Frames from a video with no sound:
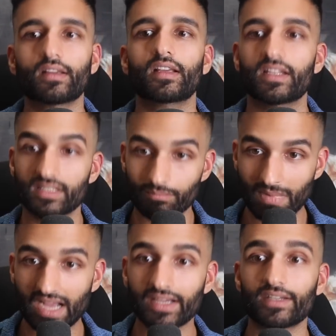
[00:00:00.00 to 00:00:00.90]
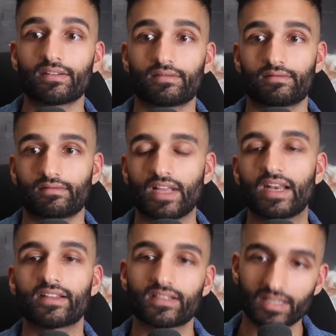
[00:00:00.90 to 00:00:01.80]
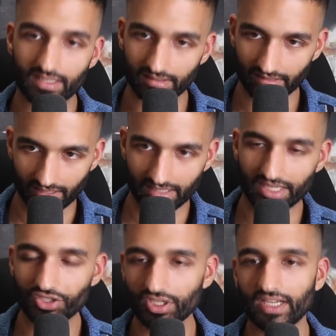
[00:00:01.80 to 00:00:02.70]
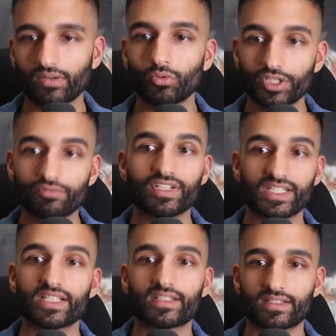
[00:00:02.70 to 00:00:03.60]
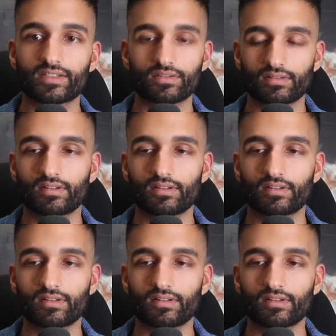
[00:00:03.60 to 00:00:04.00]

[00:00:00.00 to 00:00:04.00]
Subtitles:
it is the mind and it's the conditioning which resists,